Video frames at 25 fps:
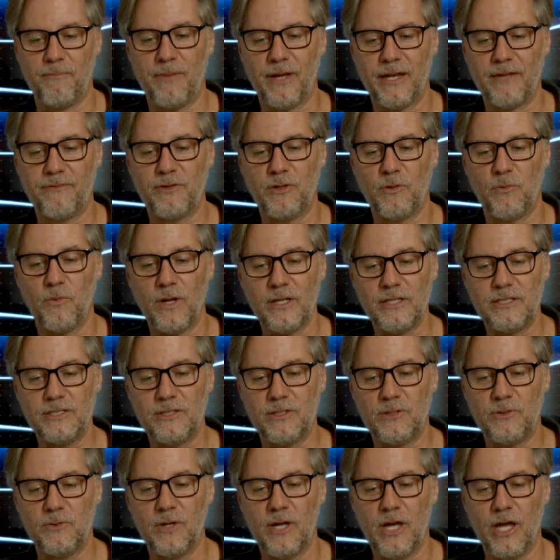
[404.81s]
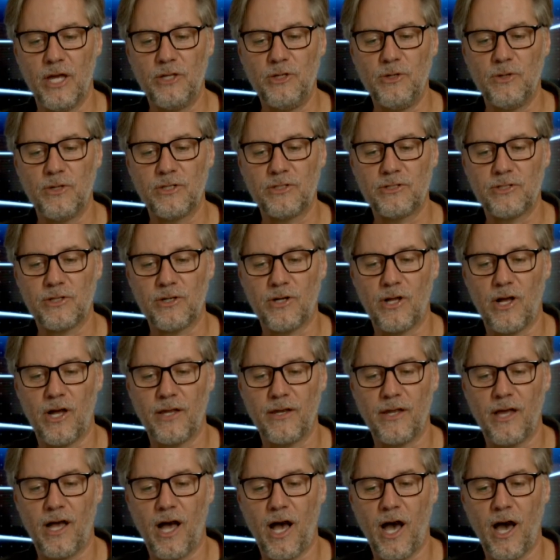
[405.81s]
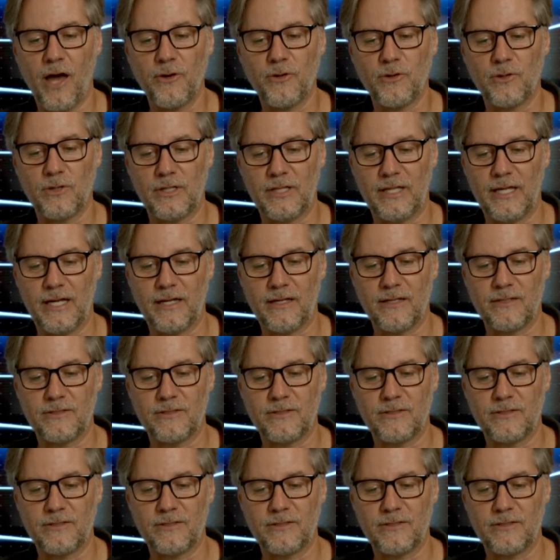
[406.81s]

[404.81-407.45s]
but if you want to, you can turn on auto click.